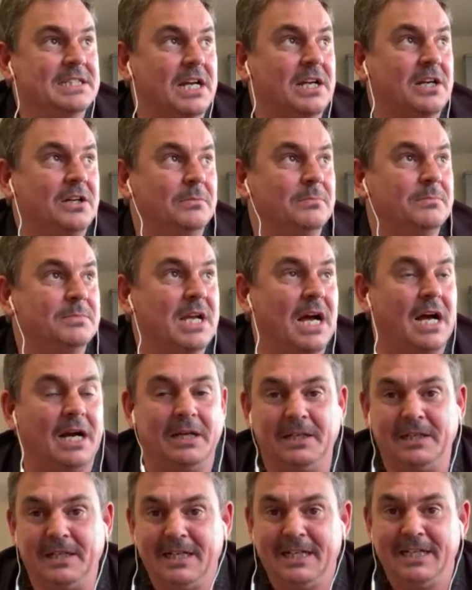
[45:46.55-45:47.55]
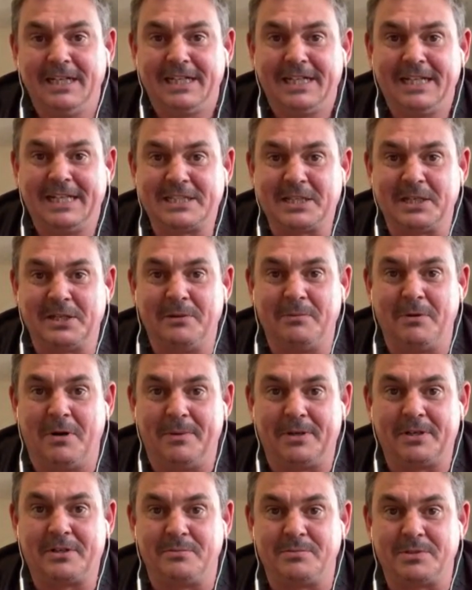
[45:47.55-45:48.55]
I comes out, this other
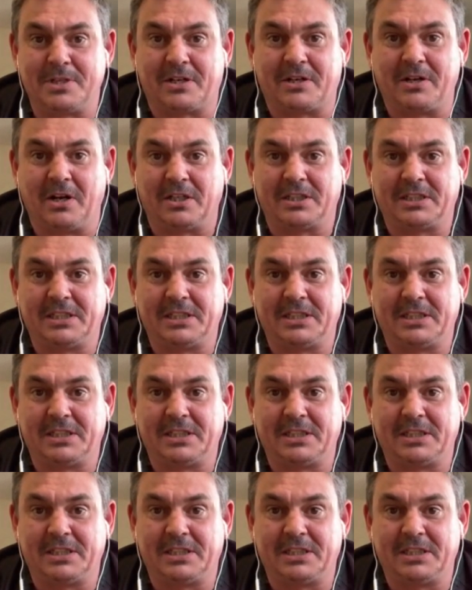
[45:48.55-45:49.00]
woman comes across.